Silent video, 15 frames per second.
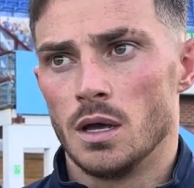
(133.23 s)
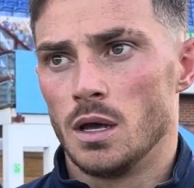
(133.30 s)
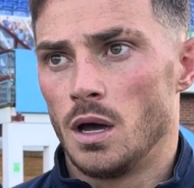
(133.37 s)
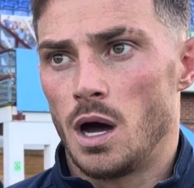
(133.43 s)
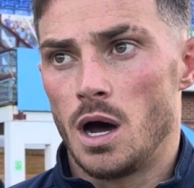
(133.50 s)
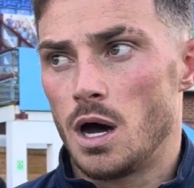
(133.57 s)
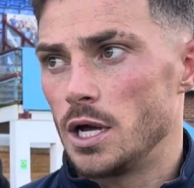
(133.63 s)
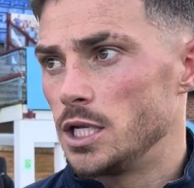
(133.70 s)

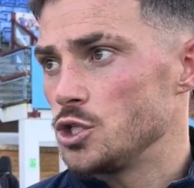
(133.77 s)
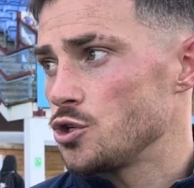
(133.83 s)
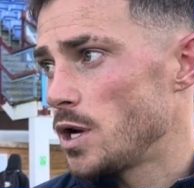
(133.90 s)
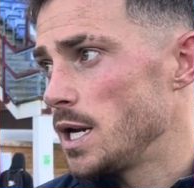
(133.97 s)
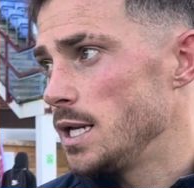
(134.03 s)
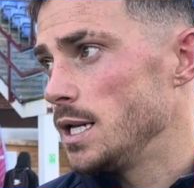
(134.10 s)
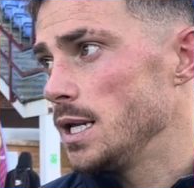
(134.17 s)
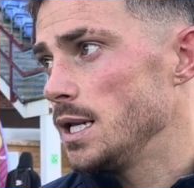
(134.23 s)
hard in
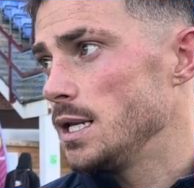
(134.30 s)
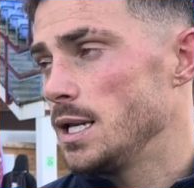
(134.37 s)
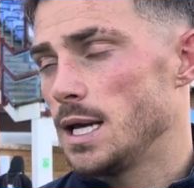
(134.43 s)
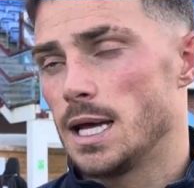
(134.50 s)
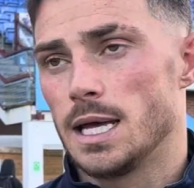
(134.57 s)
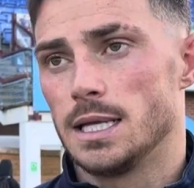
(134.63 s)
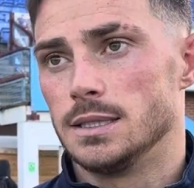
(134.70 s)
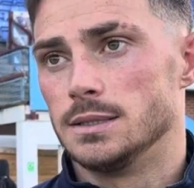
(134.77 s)
training,
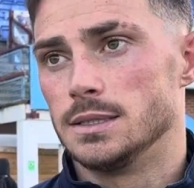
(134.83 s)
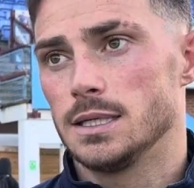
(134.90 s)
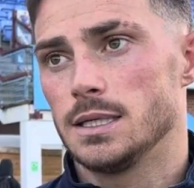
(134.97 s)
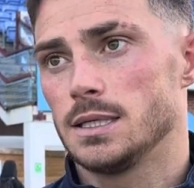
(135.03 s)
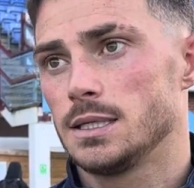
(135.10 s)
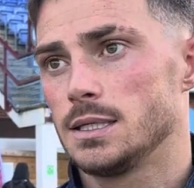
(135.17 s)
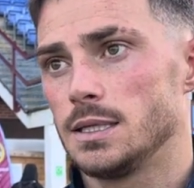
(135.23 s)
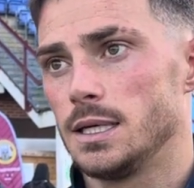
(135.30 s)
and
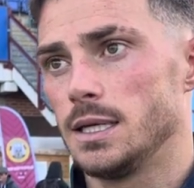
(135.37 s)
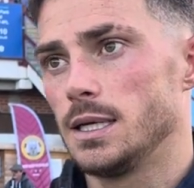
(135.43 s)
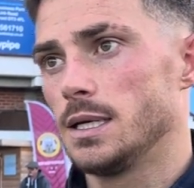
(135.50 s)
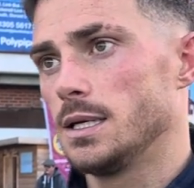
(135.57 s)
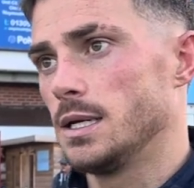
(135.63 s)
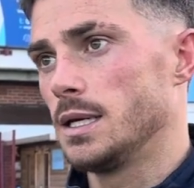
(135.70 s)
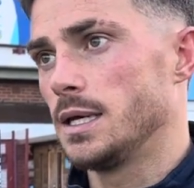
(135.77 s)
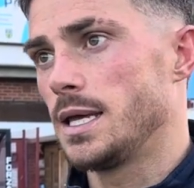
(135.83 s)

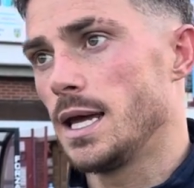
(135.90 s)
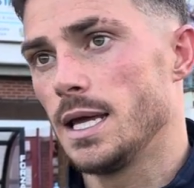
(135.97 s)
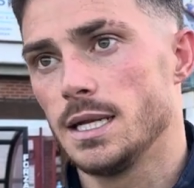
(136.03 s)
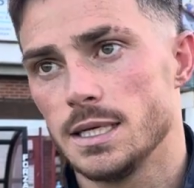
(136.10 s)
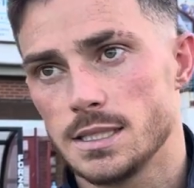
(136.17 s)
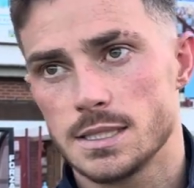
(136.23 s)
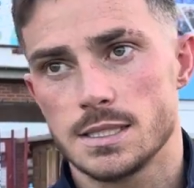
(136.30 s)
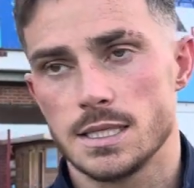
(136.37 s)
again,
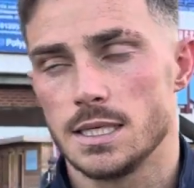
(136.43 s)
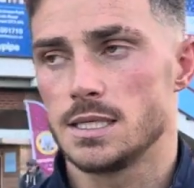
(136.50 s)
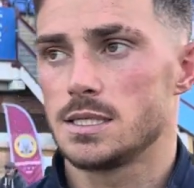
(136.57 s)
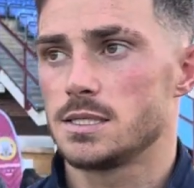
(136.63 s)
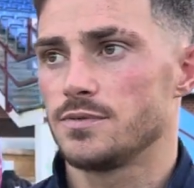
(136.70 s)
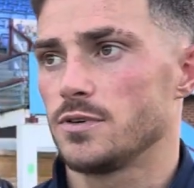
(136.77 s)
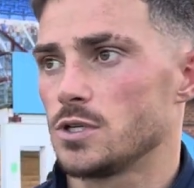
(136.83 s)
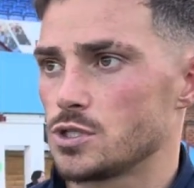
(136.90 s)

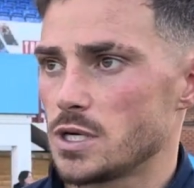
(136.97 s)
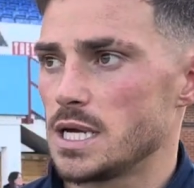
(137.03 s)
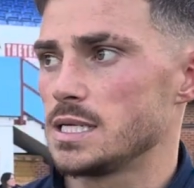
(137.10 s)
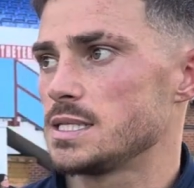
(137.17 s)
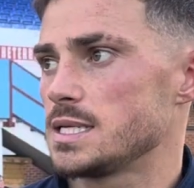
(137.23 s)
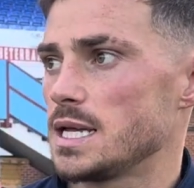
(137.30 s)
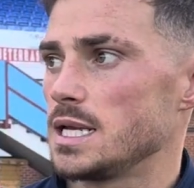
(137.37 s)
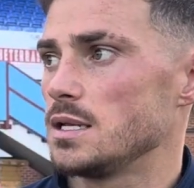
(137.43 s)
it's frustrating to
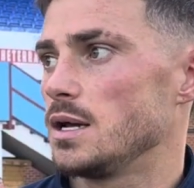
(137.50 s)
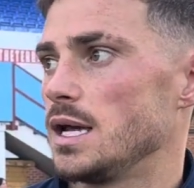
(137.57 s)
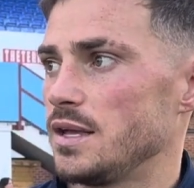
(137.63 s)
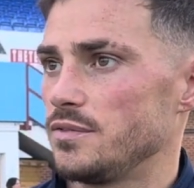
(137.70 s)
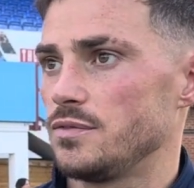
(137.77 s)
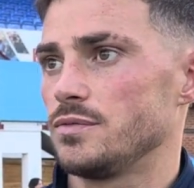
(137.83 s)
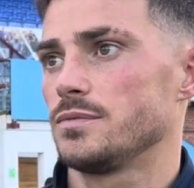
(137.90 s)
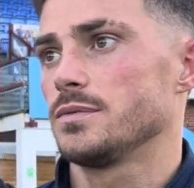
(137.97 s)
say, like,
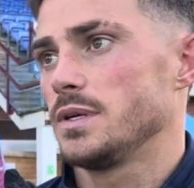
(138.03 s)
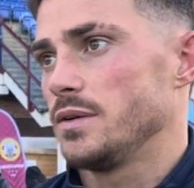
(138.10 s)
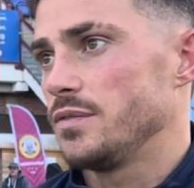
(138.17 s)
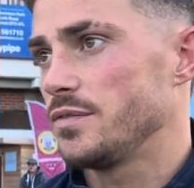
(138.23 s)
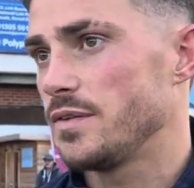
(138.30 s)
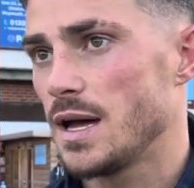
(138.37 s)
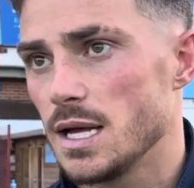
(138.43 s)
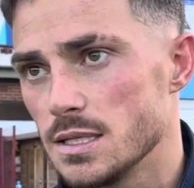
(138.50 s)
if
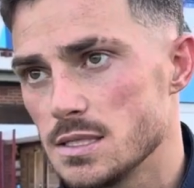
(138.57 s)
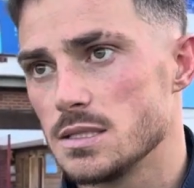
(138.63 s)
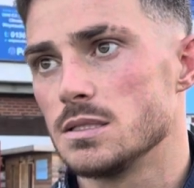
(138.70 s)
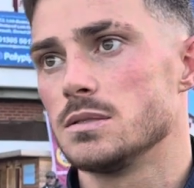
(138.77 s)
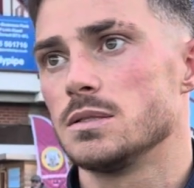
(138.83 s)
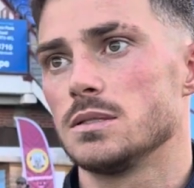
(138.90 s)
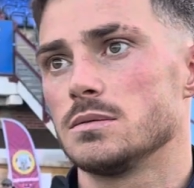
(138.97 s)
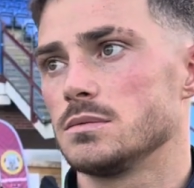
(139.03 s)
fans
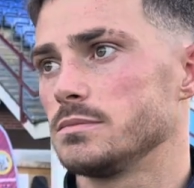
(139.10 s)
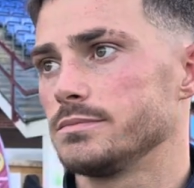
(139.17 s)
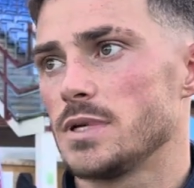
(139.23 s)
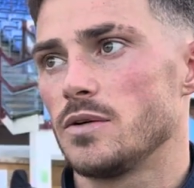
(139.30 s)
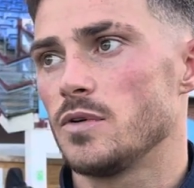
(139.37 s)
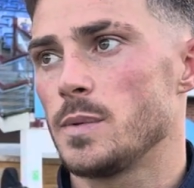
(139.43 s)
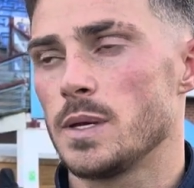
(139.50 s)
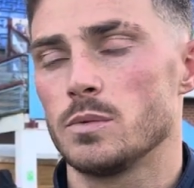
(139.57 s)
and
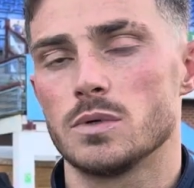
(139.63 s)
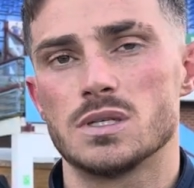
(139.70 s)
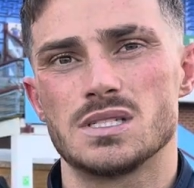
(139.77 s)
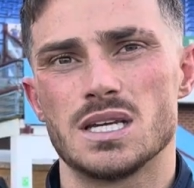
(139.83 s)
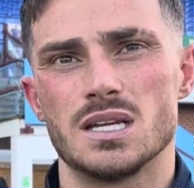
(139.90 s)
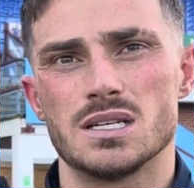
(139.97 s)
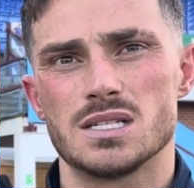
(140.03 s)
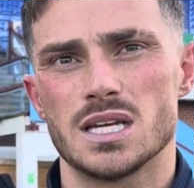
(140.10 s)
other people can
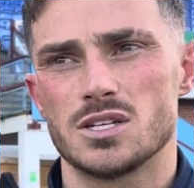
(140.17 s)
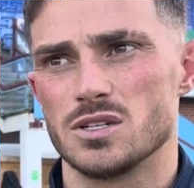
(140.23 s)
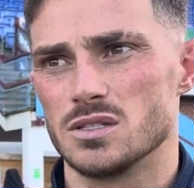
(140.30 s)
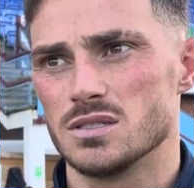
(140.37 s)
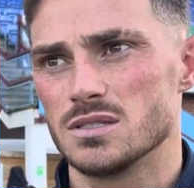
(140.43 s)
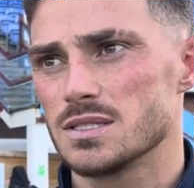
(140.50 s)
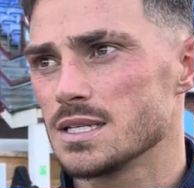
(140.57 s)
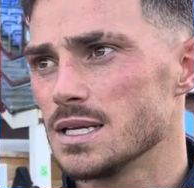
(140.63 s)
see the
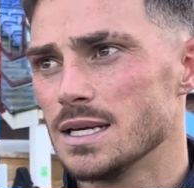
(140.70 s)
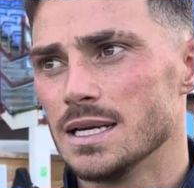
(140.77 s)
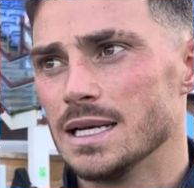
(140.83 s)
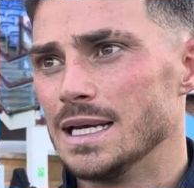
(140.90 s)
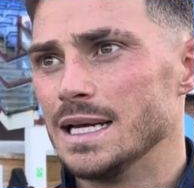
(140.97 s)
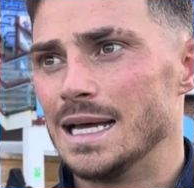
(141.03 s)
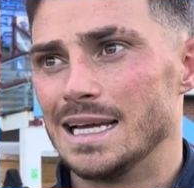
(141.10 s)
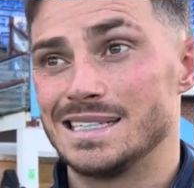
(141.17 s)
sessions
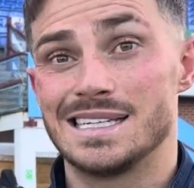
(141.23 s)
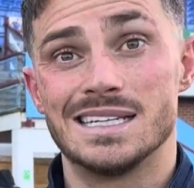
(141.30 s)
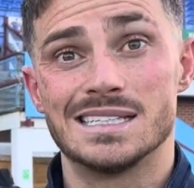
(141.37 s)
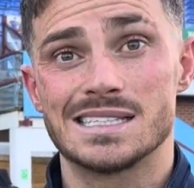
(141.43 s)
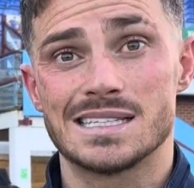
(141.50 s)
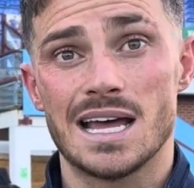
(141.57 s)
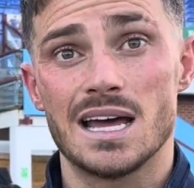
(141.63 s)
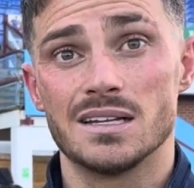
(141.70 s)
and see the
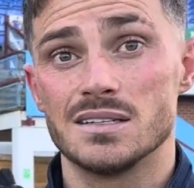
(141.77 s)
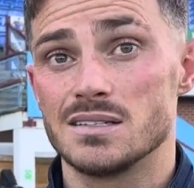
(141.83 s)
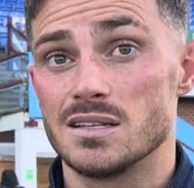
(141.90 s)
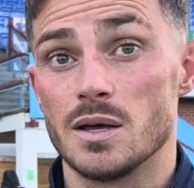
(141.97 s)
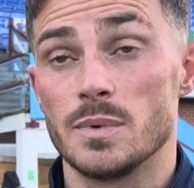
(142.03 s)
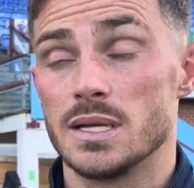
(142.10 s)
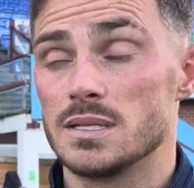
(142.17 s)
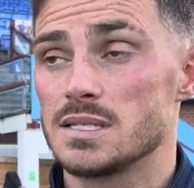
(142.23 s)
standards that
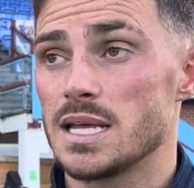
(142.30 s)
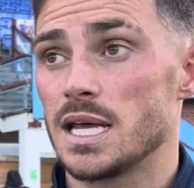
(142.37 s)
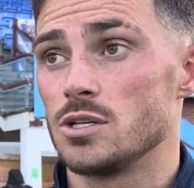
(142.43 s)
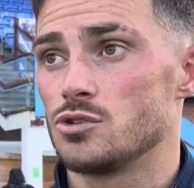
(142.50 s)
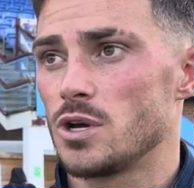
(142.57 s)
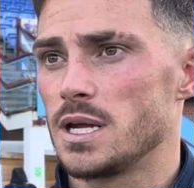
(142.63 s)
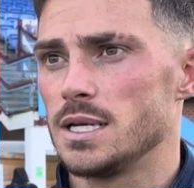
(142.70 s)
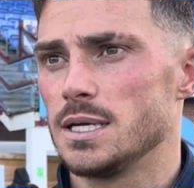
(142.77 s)
are being set in
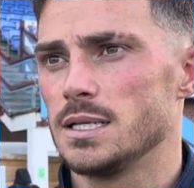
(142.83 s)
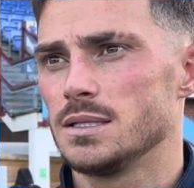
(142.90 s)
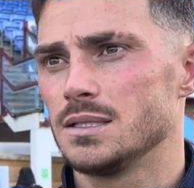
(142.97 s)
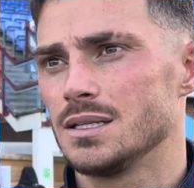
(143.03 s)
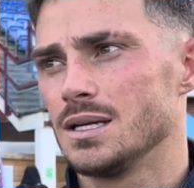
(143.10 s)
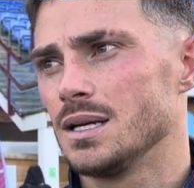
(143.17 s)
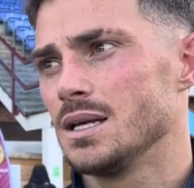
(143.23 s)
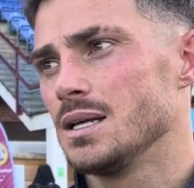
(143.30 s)
training,
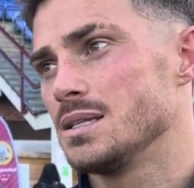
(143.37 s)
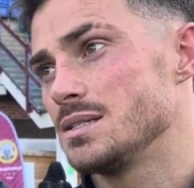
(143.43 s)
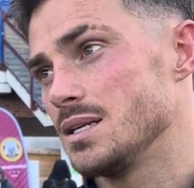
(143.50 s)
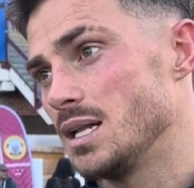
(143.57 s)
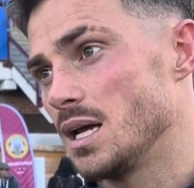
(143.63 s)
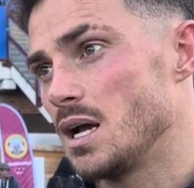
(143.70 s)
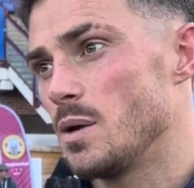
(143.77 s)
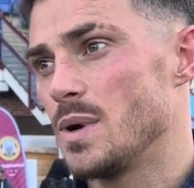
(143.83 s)
to
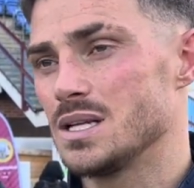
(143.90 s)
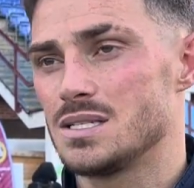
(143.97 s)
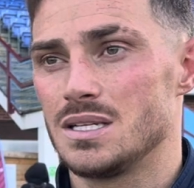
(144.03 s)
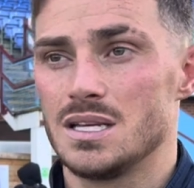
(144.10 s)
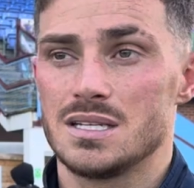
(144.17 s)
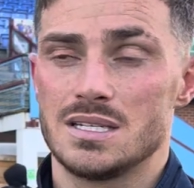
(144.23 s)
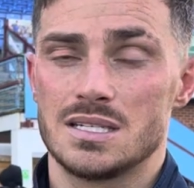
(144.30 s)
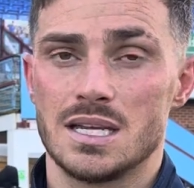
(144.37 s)
then come out to
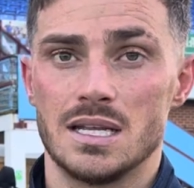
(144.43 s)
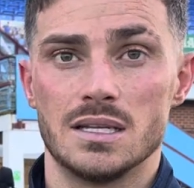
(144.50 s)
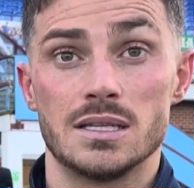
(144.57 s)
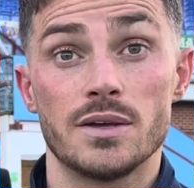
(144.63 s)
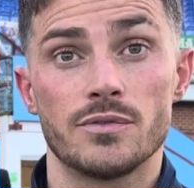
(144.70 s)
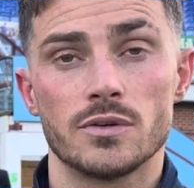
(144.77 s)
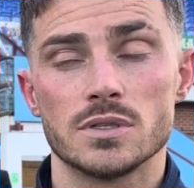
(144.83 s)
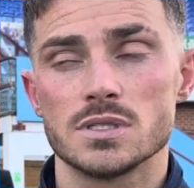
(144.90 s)
this and see the
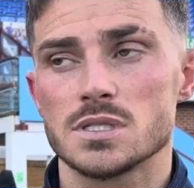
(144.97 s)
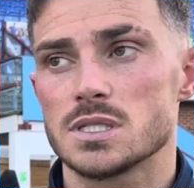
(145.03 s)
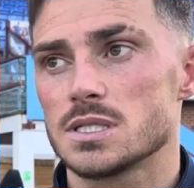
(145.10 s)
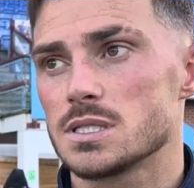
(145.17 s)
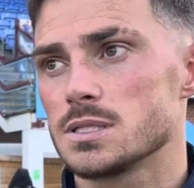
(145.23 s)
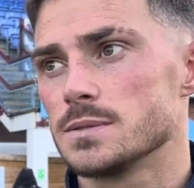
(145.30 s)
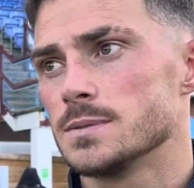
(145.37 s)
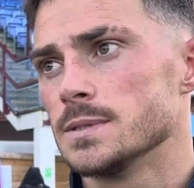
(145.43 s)
difference,
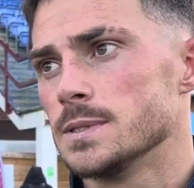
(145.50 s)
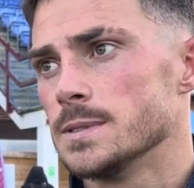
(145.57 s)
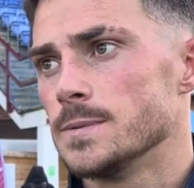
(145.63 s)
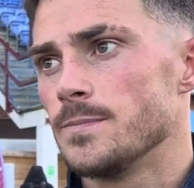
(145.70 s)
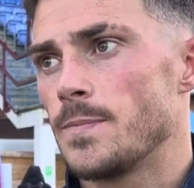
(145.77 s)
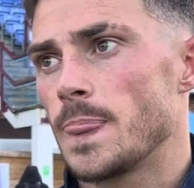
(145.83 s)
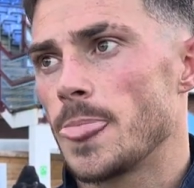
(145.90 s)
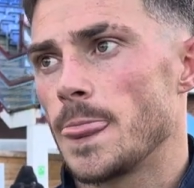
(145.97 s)

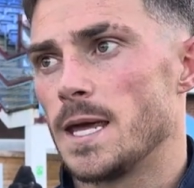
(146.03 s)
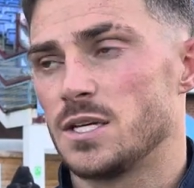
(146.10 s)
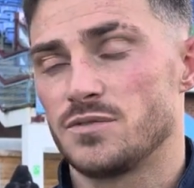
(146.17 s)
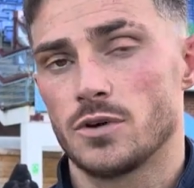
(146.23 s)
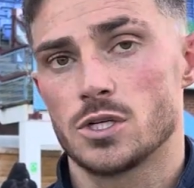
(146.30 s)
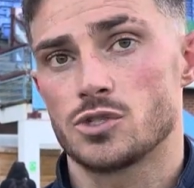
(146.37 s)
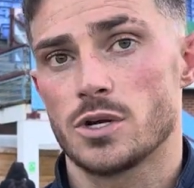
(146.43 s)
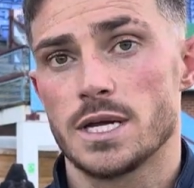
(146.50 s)
it's
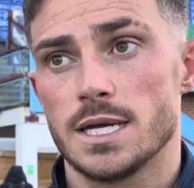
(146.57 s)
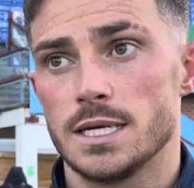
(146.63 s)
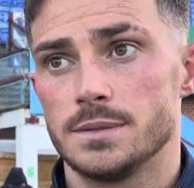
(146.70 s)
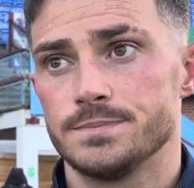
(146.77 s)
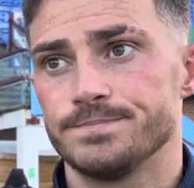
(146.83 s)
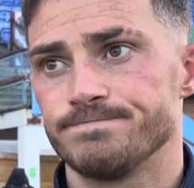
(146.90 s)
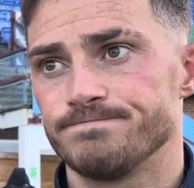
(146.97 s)
frustrating.